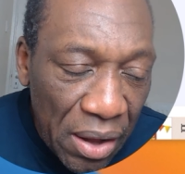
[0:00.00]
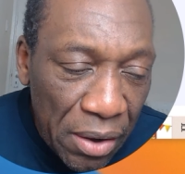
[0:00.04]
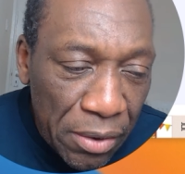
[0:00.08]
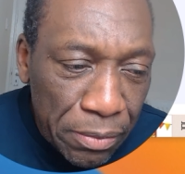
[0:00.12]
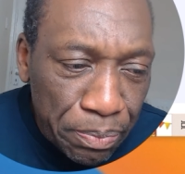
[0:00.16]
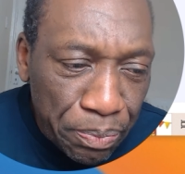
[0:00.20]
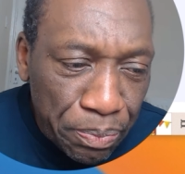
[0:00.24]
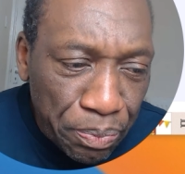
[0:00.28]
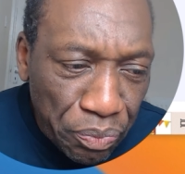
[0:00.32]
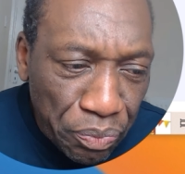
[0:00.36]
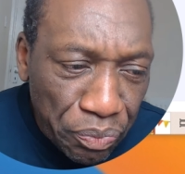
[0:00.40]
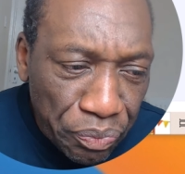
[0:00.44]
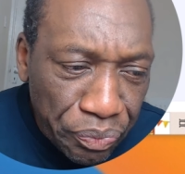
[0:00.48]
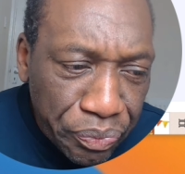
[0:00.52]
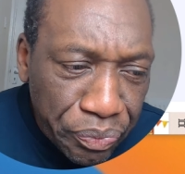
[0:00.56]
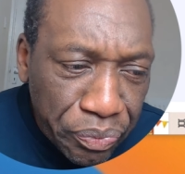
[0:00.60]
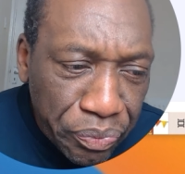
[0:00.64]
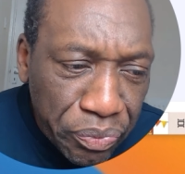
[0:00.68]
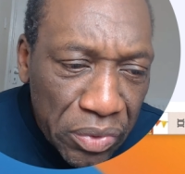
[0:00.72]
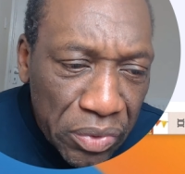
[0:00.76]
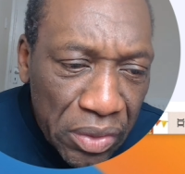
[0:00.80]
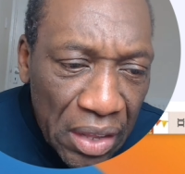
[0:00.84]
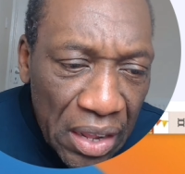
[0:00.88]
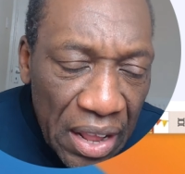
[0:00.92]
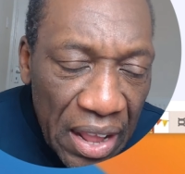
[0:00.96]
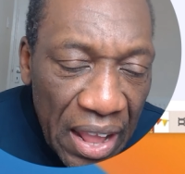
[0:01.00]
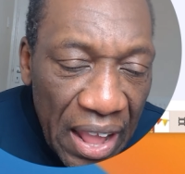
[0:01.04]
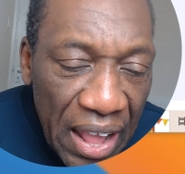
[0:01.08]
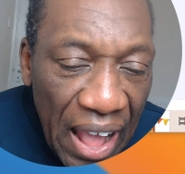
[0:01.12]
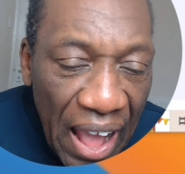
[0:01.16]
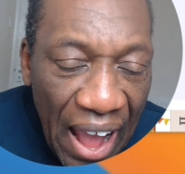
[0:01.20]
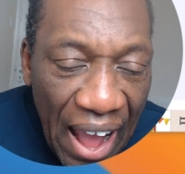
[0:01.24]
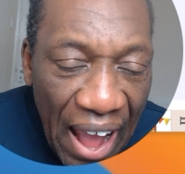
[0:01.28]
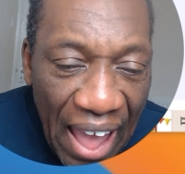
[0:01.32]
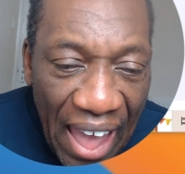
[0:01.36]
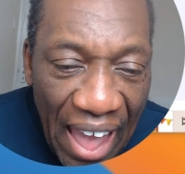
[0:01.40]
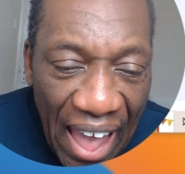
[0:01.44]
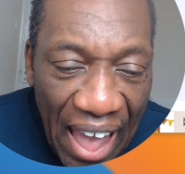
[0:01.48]
Now
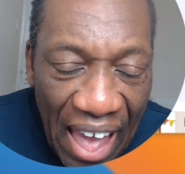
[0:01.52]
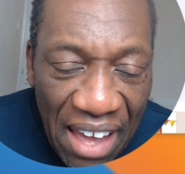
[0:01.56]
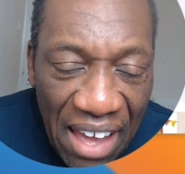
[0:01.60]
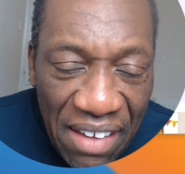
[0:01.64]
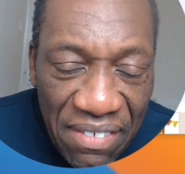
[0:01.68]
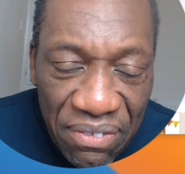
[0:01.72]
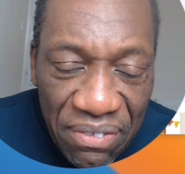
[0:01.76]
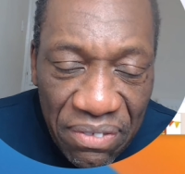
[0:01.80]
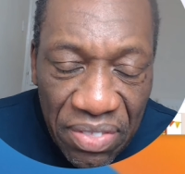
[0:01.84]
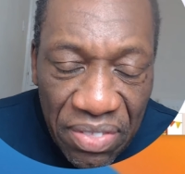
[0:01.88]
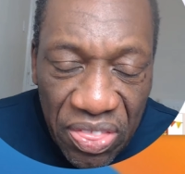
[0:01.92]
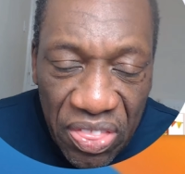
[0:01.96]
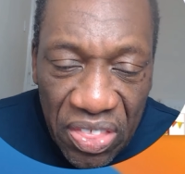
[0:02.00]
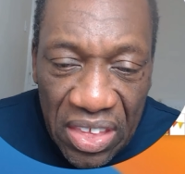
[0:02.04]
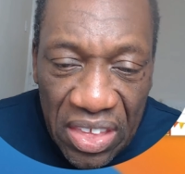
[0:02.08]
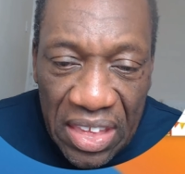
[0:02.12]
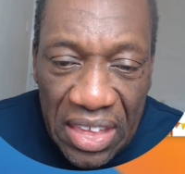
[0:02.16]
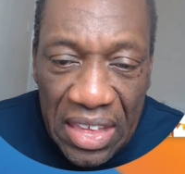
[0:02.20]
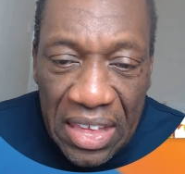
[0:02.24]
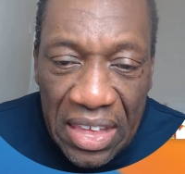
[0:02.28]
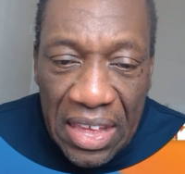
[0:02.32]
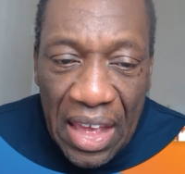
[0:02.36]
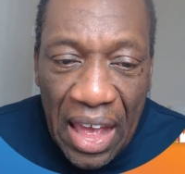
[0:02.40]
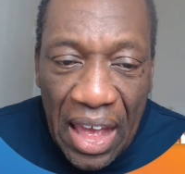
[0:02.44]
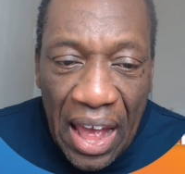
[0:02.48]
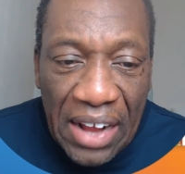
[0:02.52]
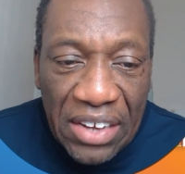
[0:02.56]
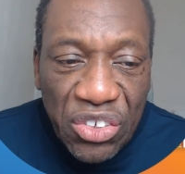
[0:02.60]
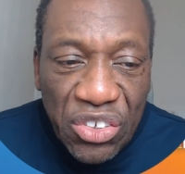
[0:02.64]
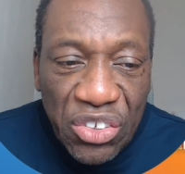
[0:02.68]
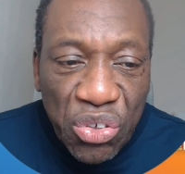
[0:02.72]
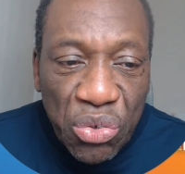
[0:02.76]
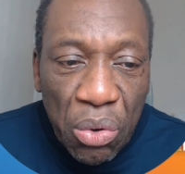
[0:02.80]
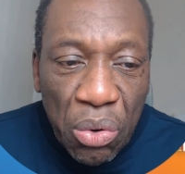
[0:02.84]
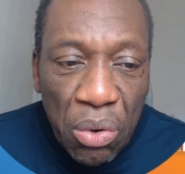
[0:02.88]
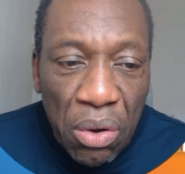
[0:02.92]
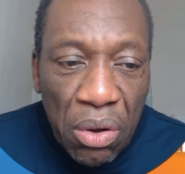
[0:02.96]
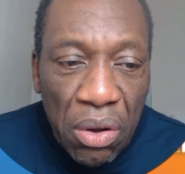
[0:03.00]
I have the
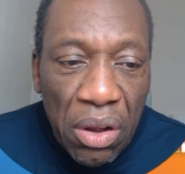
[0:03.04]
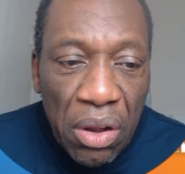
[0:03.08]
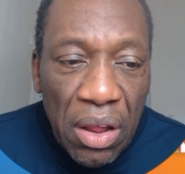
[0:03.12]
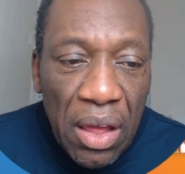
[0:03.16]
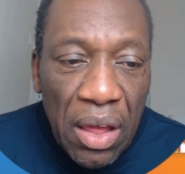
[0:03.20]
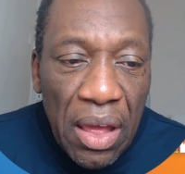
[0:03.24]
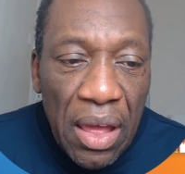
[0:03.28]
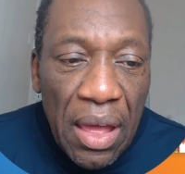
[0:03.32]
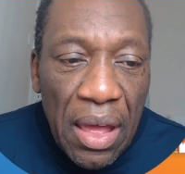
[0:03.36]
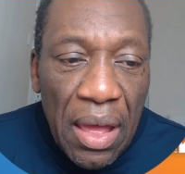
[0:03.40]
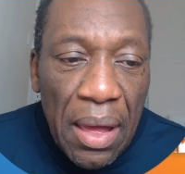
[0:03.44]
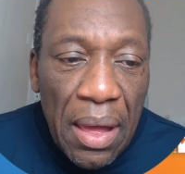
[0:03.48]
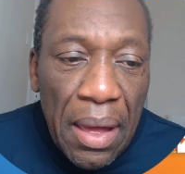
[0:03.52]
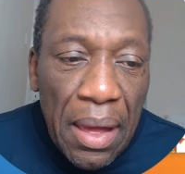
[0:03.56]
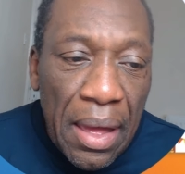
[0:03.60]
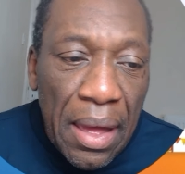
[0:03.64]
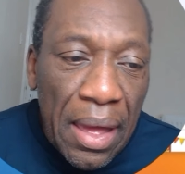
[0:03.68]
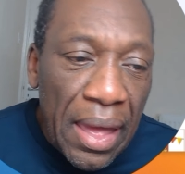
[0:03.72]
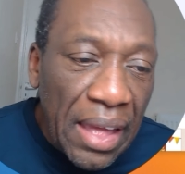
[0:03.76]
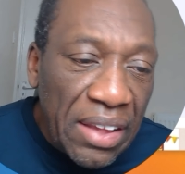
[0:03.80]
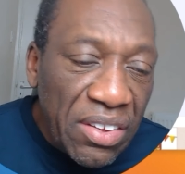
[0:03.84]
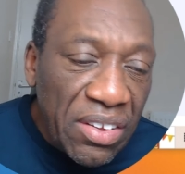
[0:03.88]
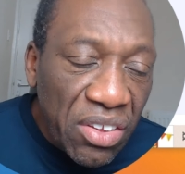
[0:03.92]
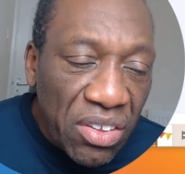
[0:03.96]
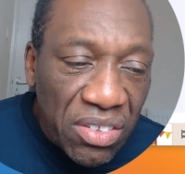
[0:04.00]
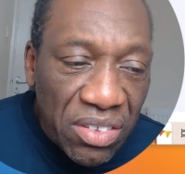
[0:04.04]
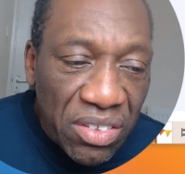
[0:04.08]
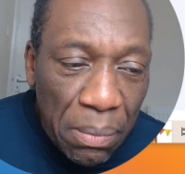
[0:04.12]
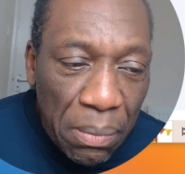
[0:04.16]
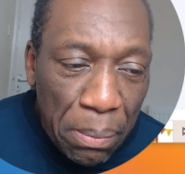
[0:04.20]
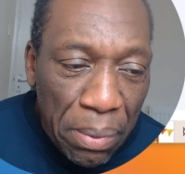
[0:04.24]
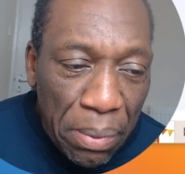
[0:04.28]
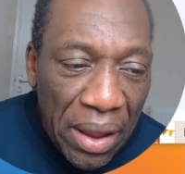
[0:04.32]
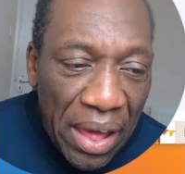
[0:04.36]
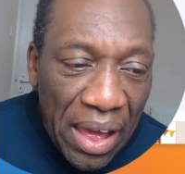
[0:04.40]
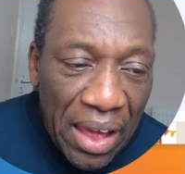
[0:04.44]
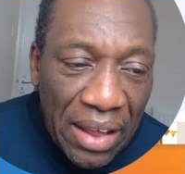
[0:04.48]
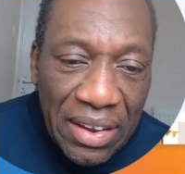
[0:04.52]
actual agency
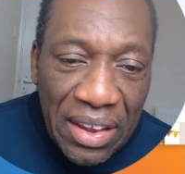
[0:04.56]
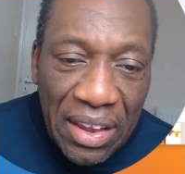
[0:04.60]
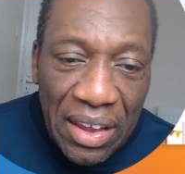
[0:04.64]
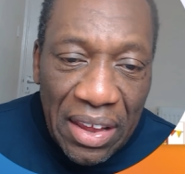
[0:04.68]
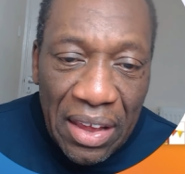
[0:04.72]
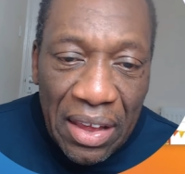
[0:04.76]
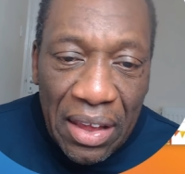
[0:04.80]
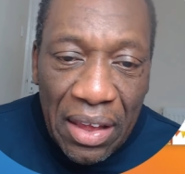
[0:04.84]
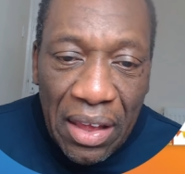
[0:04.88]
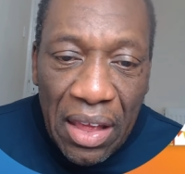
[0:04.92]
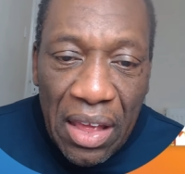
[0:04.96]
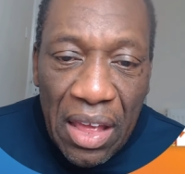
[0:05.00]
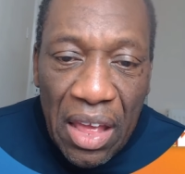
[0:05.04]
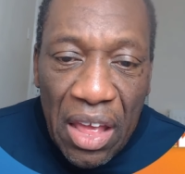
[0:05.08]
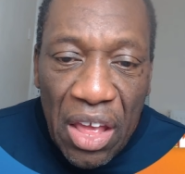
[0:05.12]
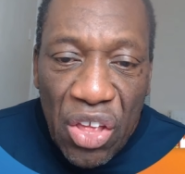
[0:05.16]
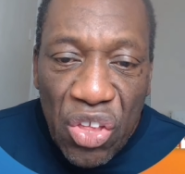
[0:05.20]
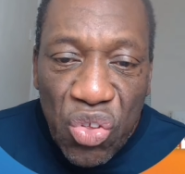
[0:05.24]
plan here.